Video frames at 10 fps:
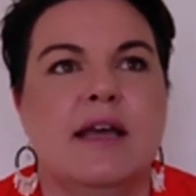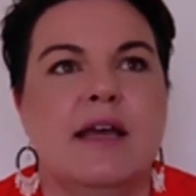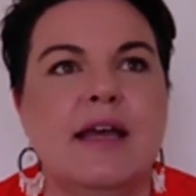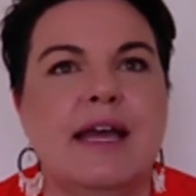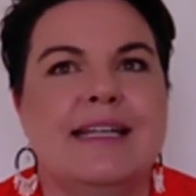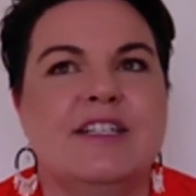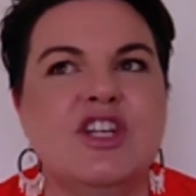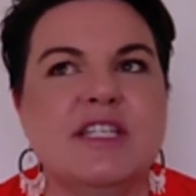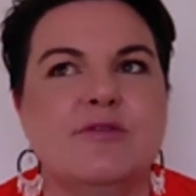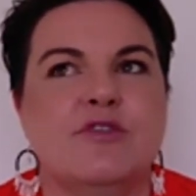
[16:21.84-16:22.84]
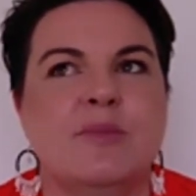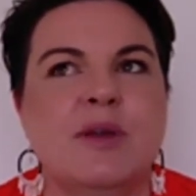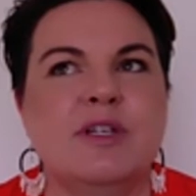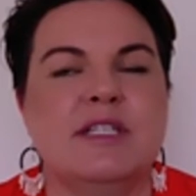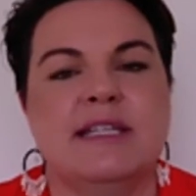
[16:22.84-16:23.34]
and just remember
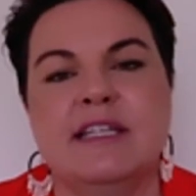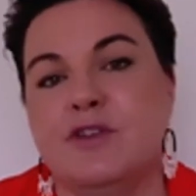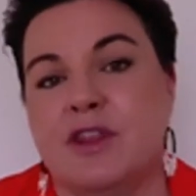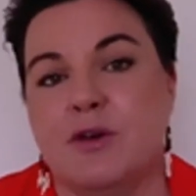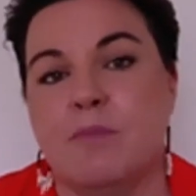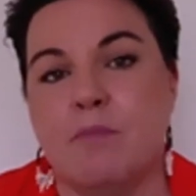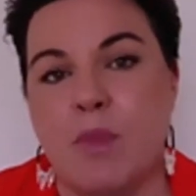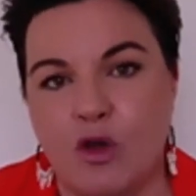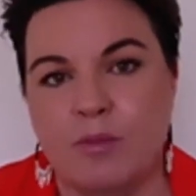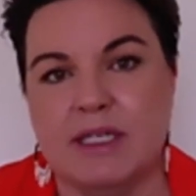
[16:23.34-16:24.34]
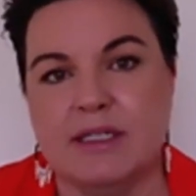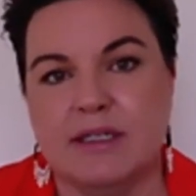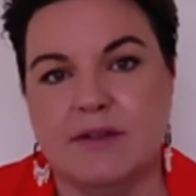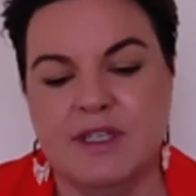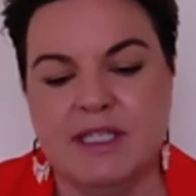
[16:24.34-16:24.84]
to live in the moment.
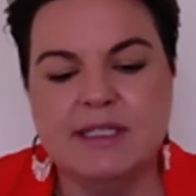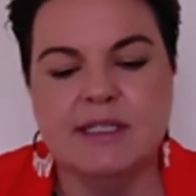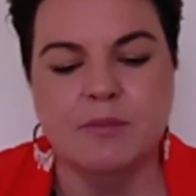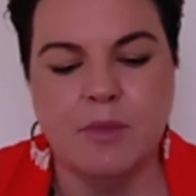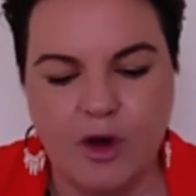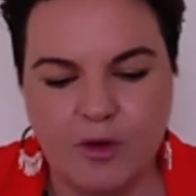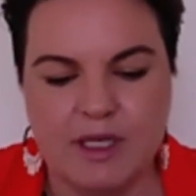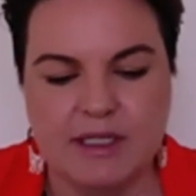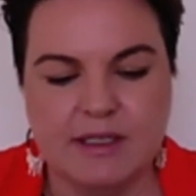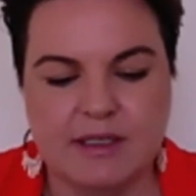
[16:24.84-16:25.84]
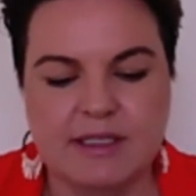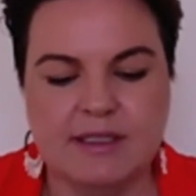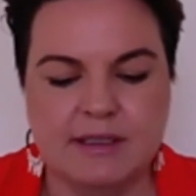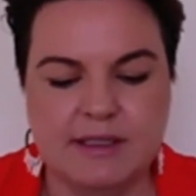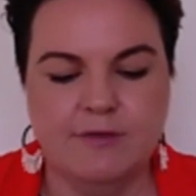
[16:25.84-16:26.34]
This is a moment. This
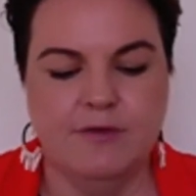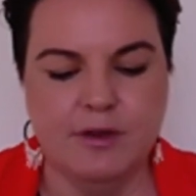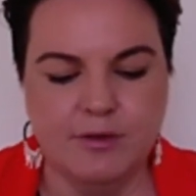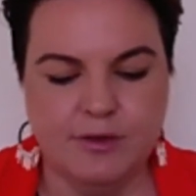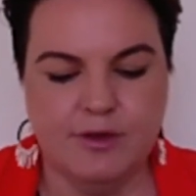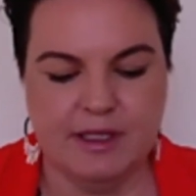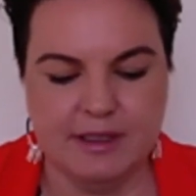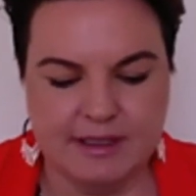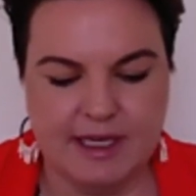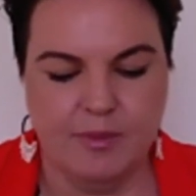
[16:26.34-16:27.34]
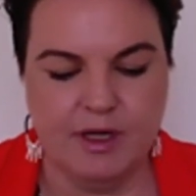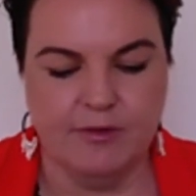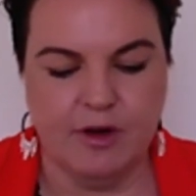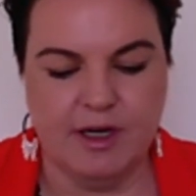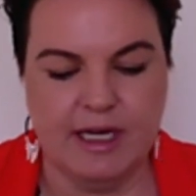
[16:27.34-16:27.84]
difficult thing that's happening
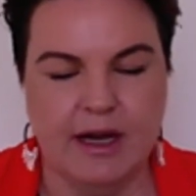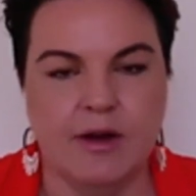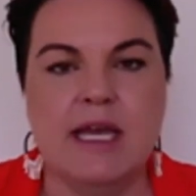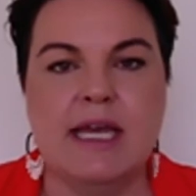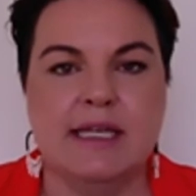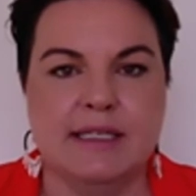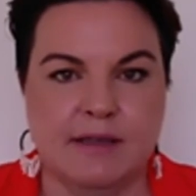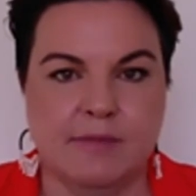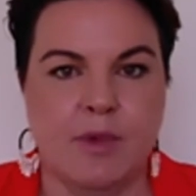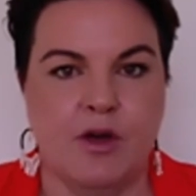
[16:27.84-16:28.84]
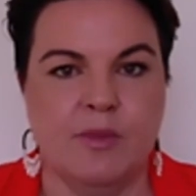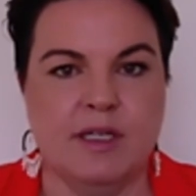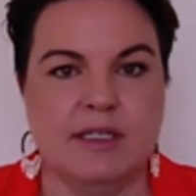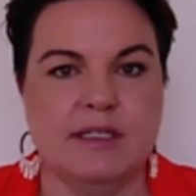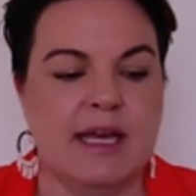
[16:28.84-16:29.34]
right now is a
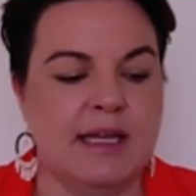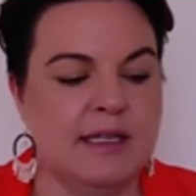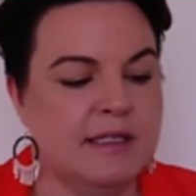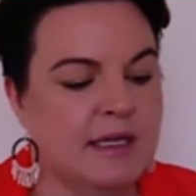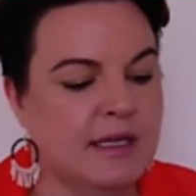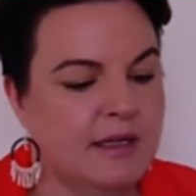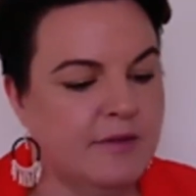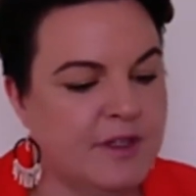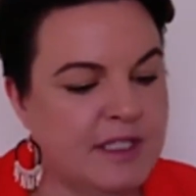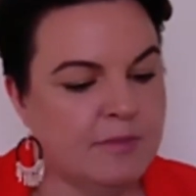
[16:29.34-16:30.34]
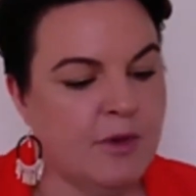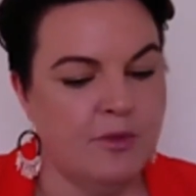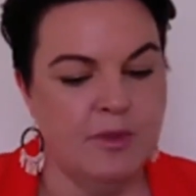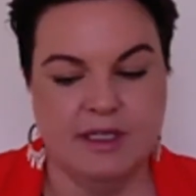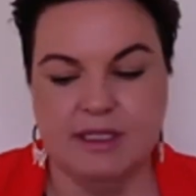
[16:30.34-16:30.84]
moment. And this
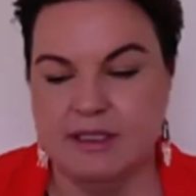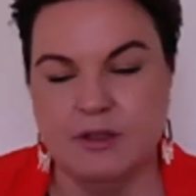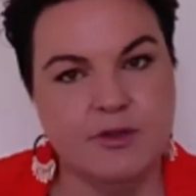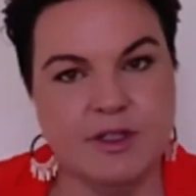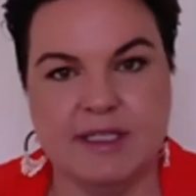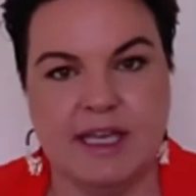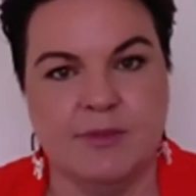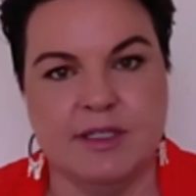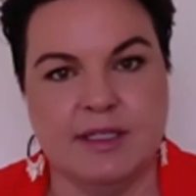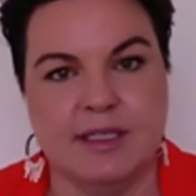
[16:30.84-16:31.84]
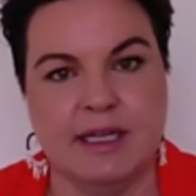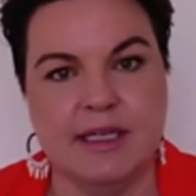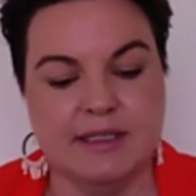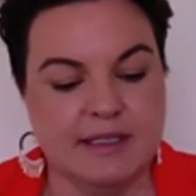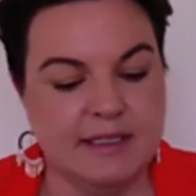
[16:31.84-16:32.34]
moment is not the same as the
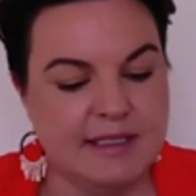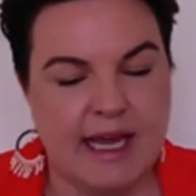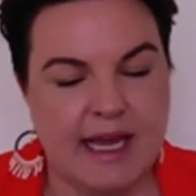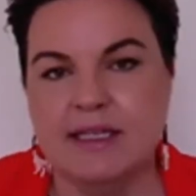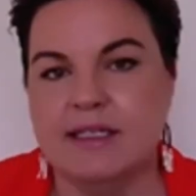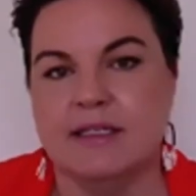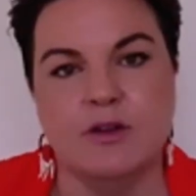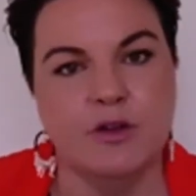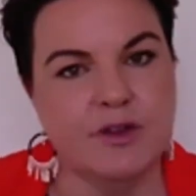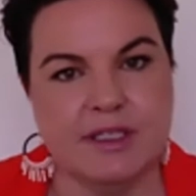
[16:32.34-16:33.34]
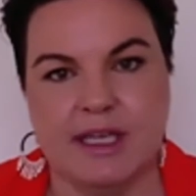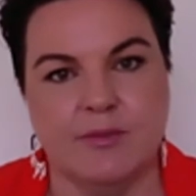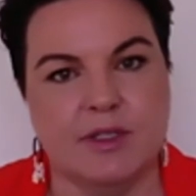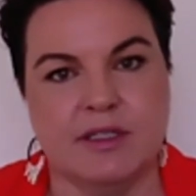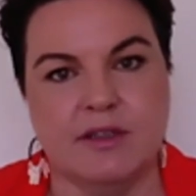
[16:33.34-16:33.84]
next. Today is not the same
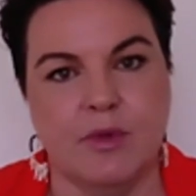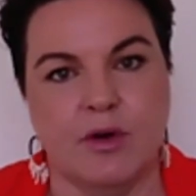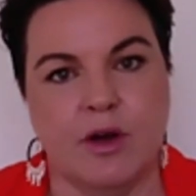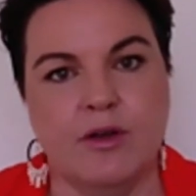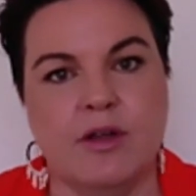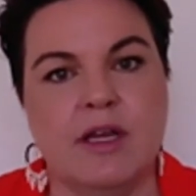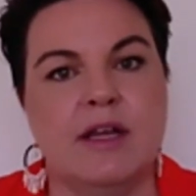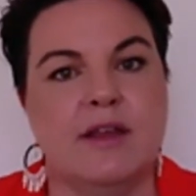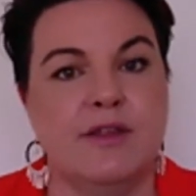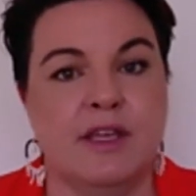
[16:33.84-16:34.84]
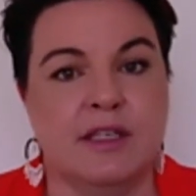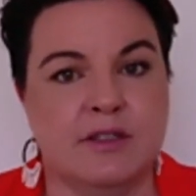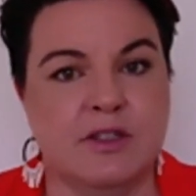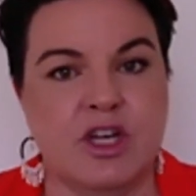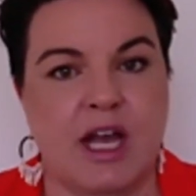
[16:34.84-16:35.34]
as tomorrow. Things
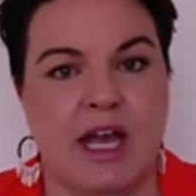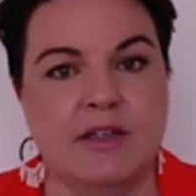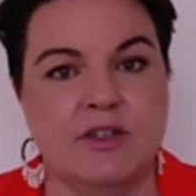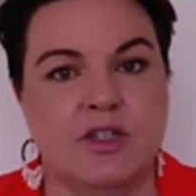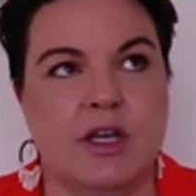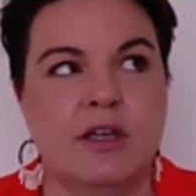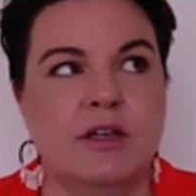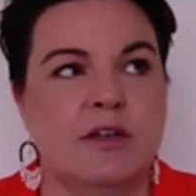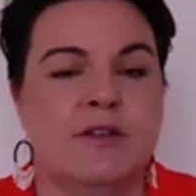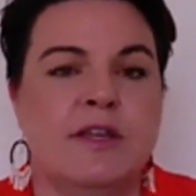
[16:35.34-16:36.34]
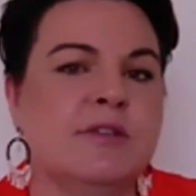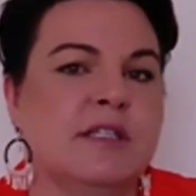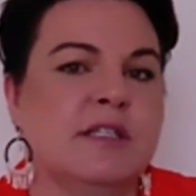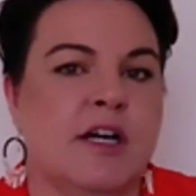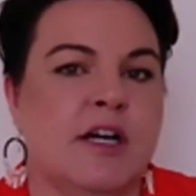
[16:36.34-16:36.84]
change. You know, there was
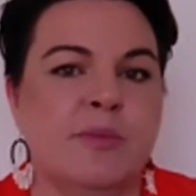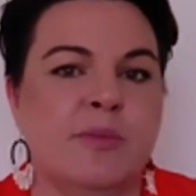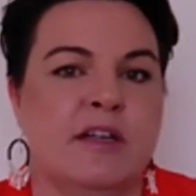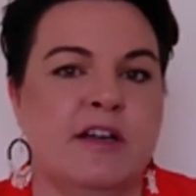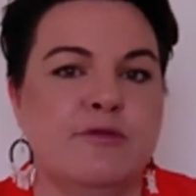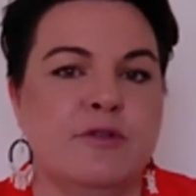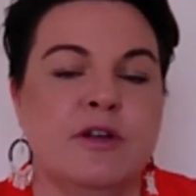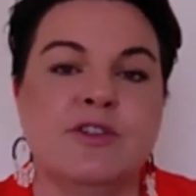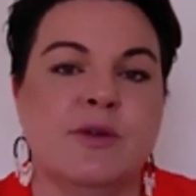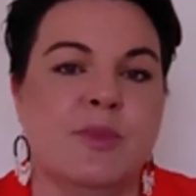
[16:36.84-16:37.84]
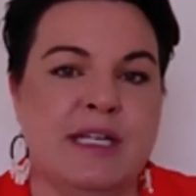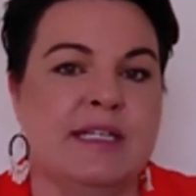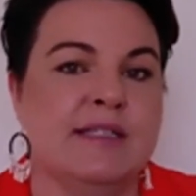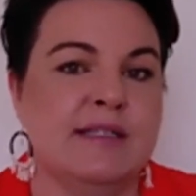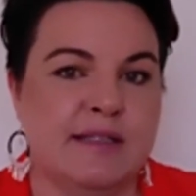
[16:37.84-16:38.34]
a time in my life where I was on my
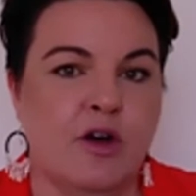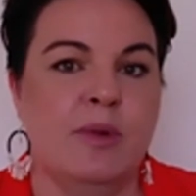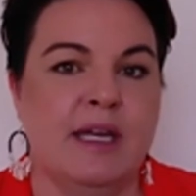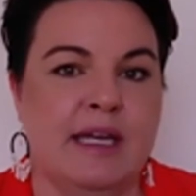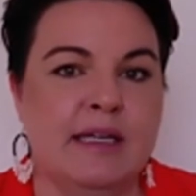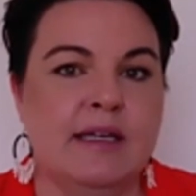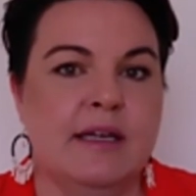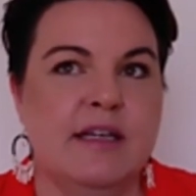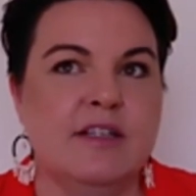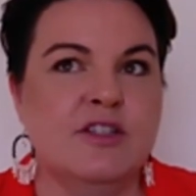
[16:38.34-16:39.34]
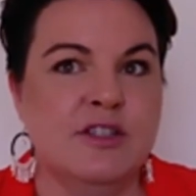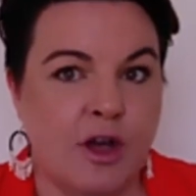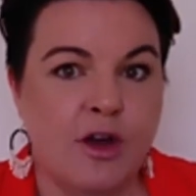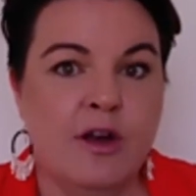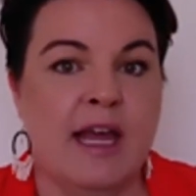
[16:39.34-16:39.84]
knees sobbing
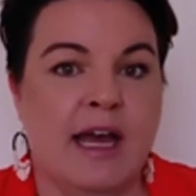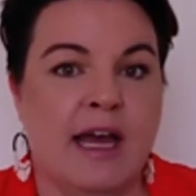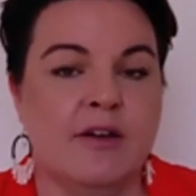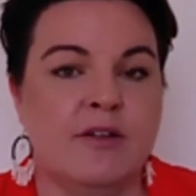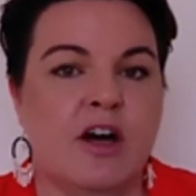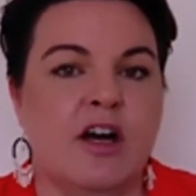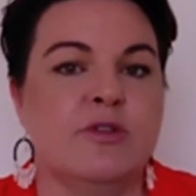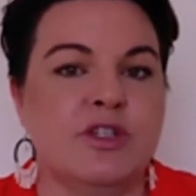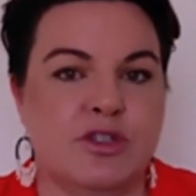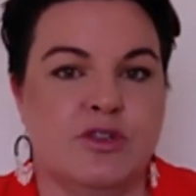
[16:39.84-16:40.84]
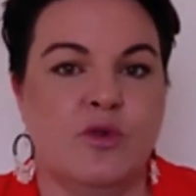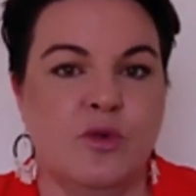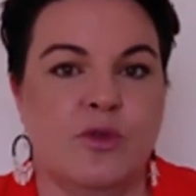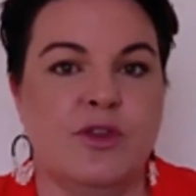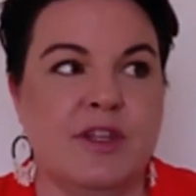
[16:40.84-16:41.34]
so loud, I was
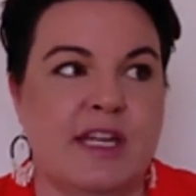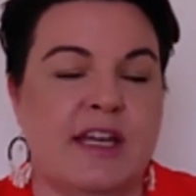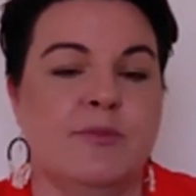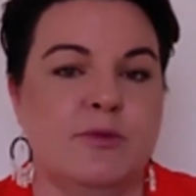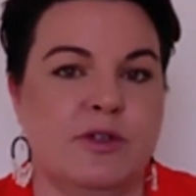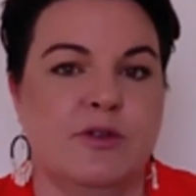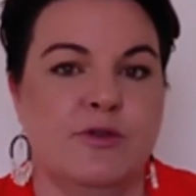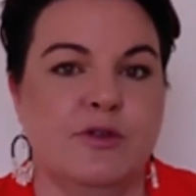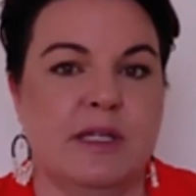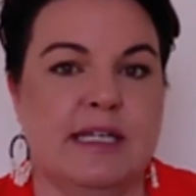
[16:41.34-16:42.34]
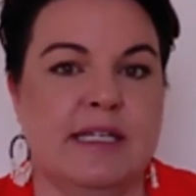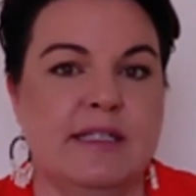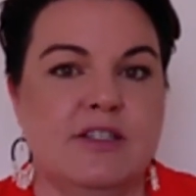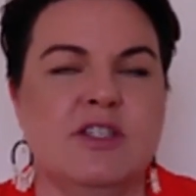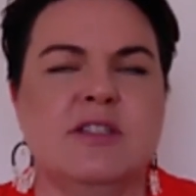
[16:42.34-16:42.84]
sure that the neighbours would call the
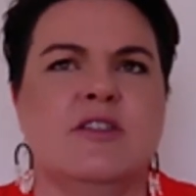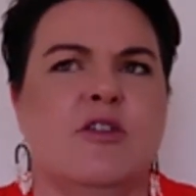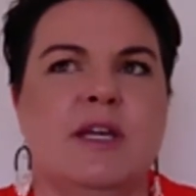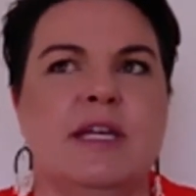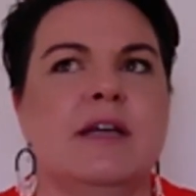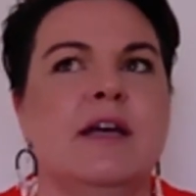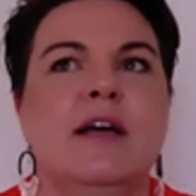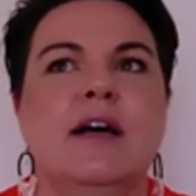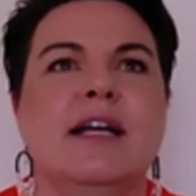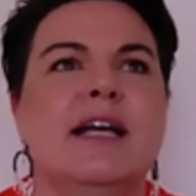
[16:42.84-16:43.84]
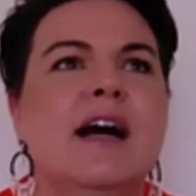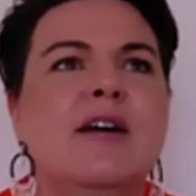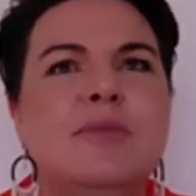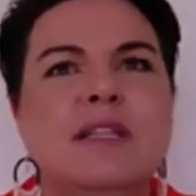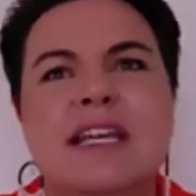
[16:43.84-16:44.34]
police, just sobbing. I can't
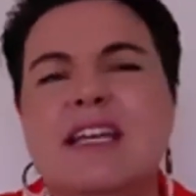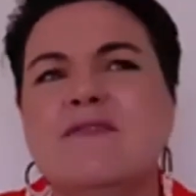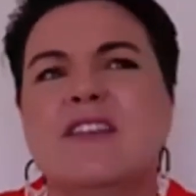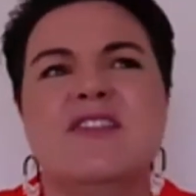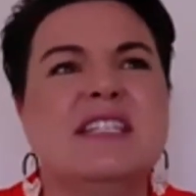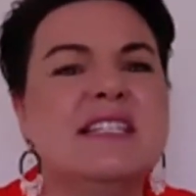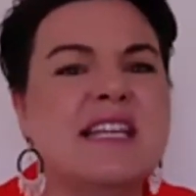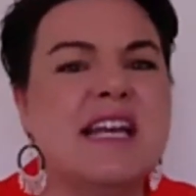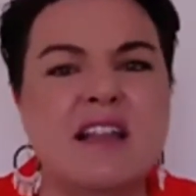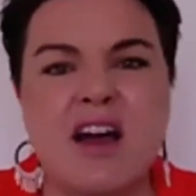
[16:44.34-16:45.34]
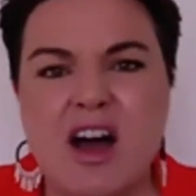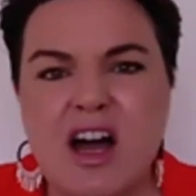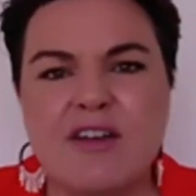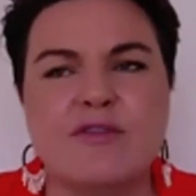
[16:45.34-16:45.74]
believe that this is our life.